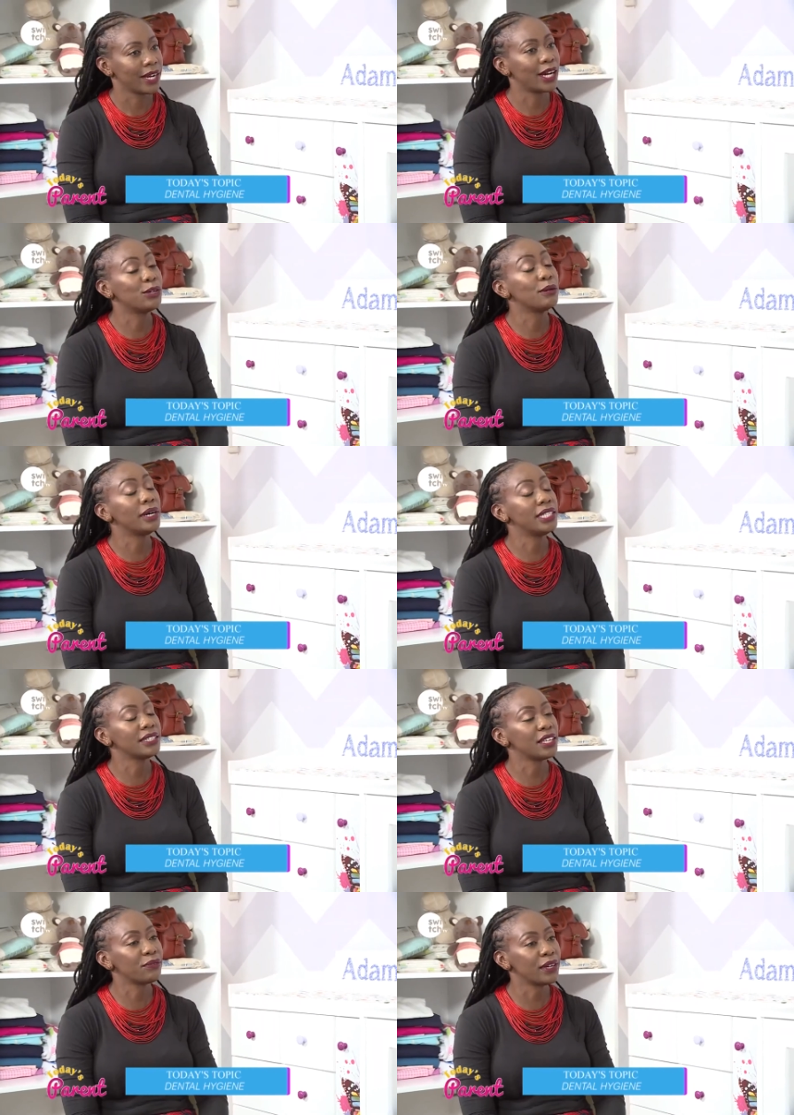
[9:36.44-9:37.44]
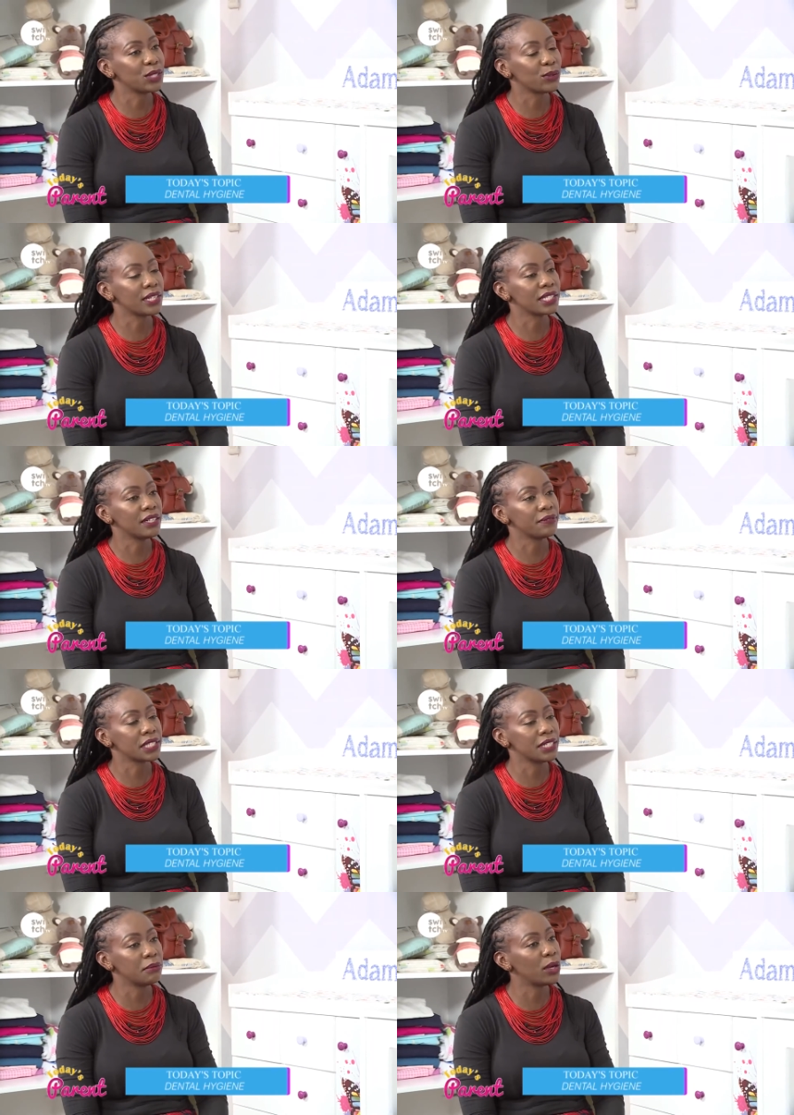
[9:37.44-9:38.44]
Can you imagine the effect on their self
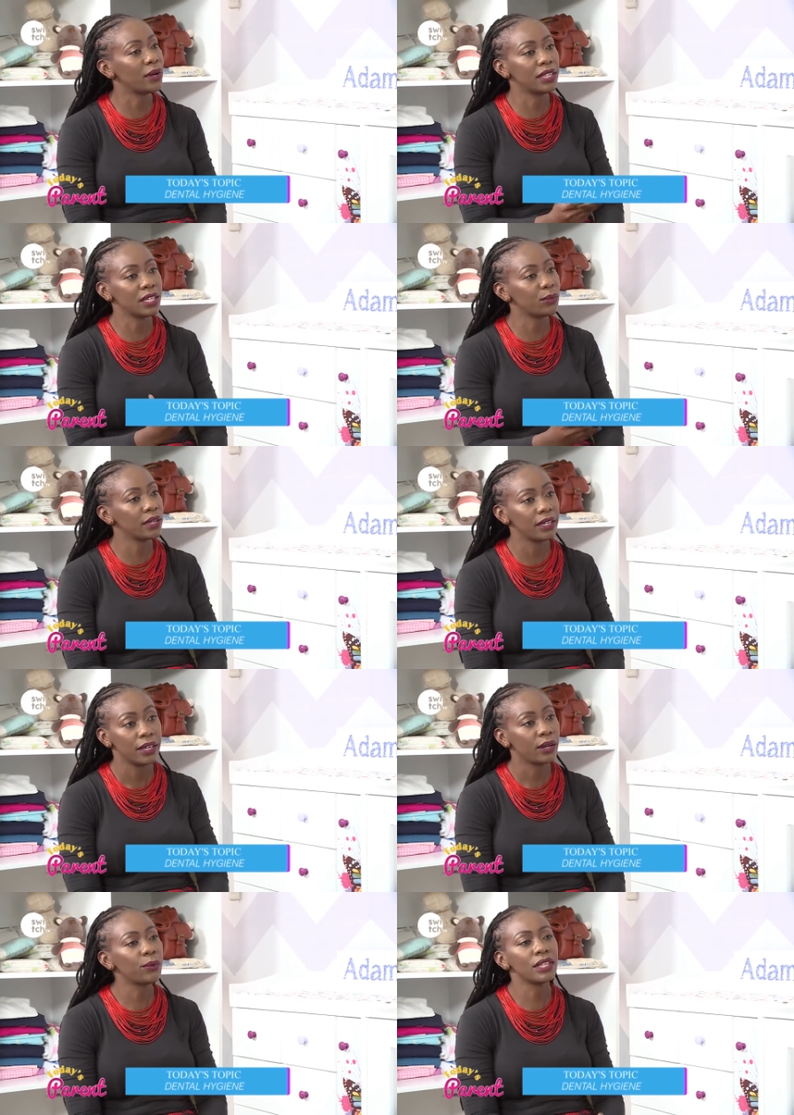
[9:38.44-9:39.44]
esteem? The one thing we exactly.